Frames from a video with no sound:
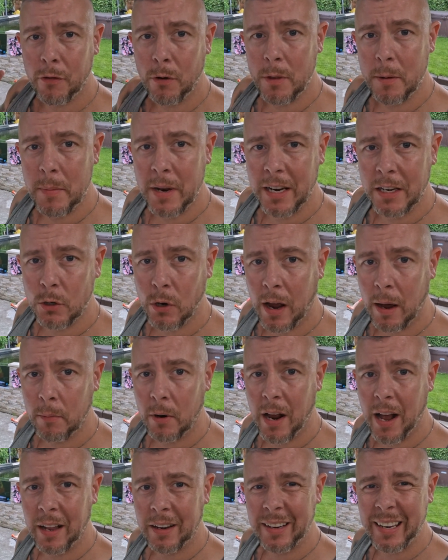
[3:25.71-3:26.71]
from the mini
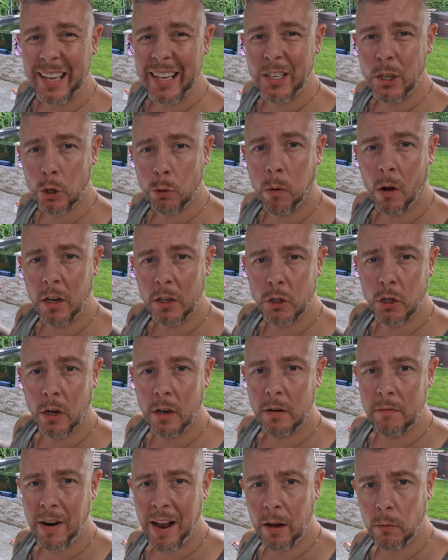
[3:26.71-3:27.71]
drama, and he just wanted
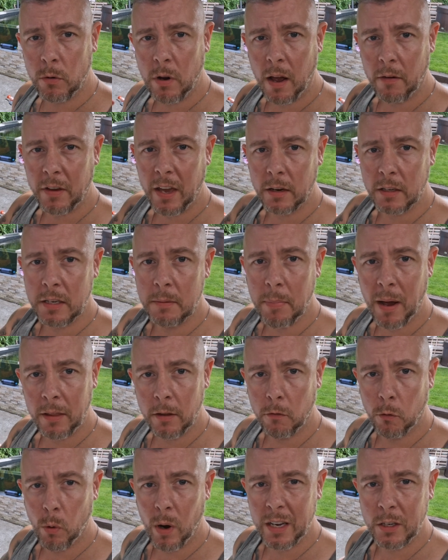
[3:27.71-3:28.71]
turning round. I've kicked him back the
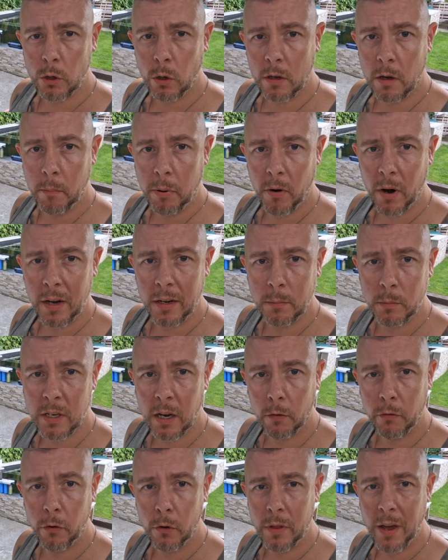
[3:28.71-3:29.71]
other way so he can parade
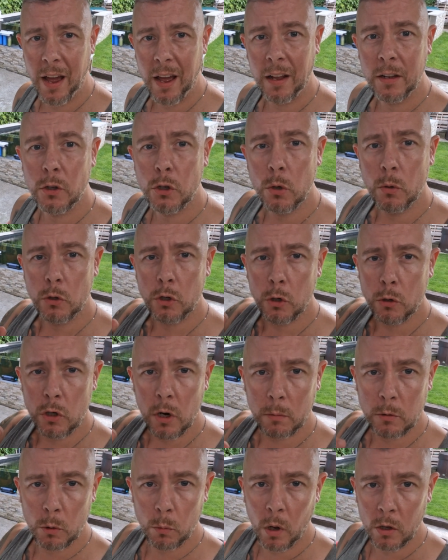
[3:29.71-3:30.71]
himself through there, doing 2
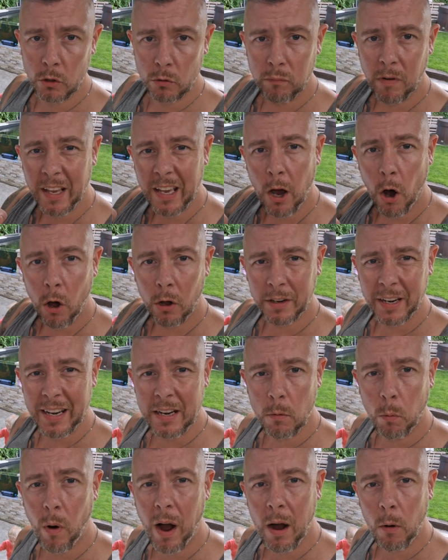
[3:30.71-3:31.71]
jobs at once, recording
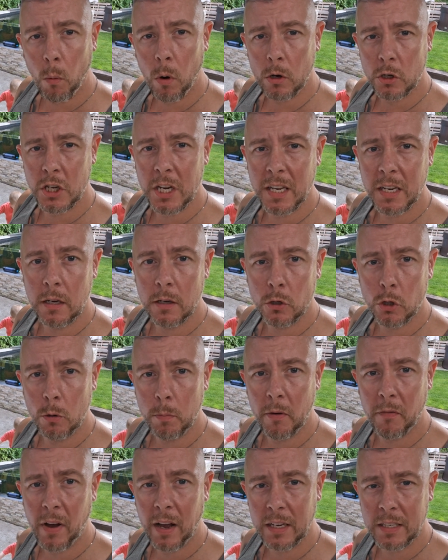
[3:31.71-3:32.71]
while watching,
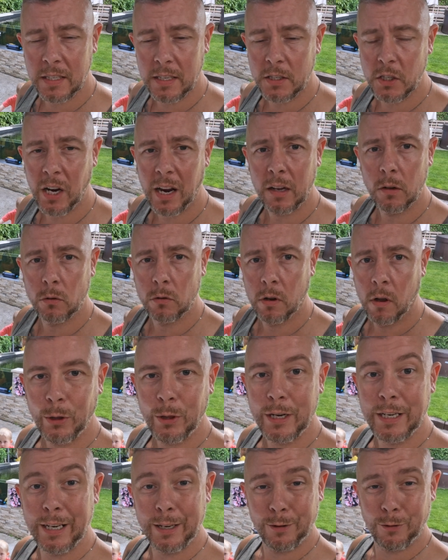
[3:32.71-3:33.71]
supervising the child. So
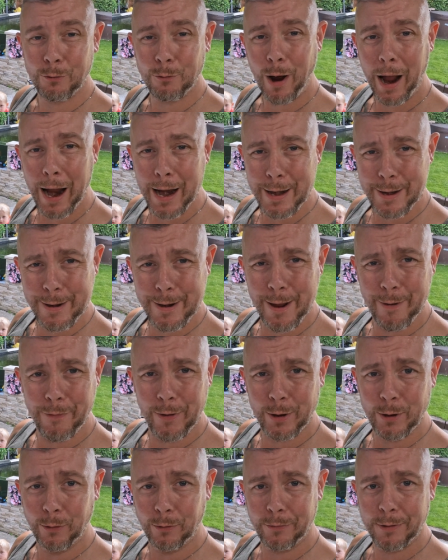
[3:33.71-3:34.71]
this is quite
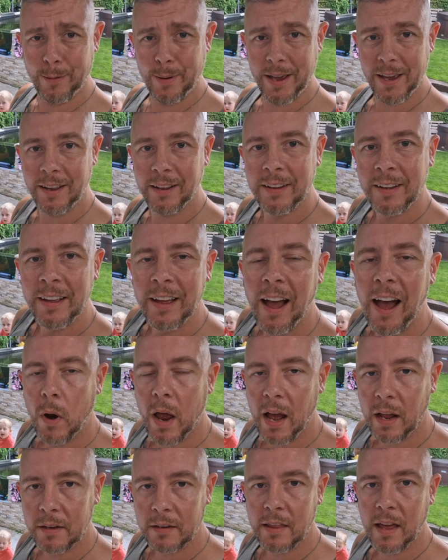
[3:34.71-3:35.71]
difficult for me. We
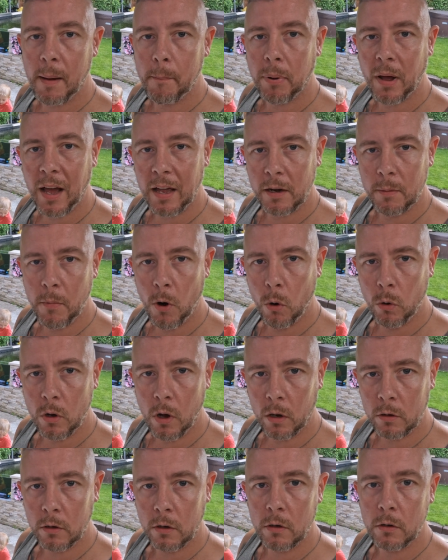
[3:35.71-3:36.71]
had that Platinum
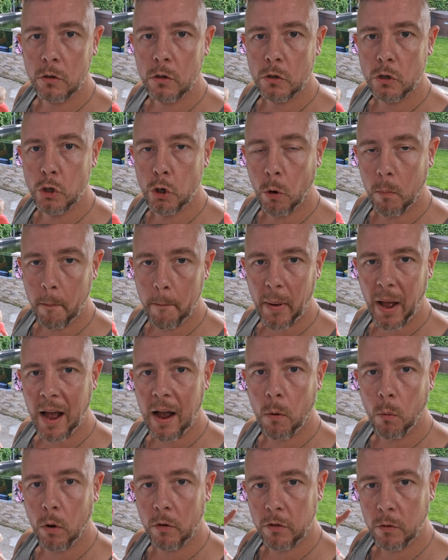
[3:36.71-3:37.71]
Ogon jump
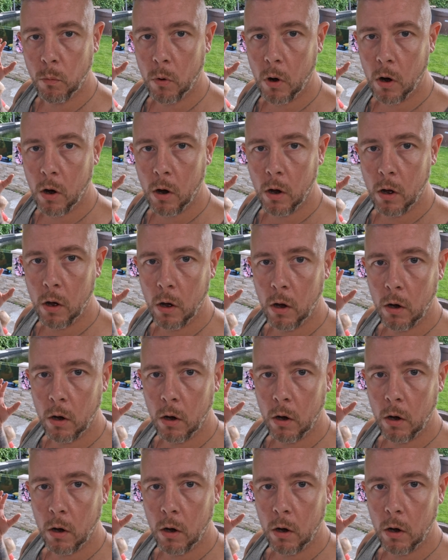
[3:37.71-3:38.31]
out of the water,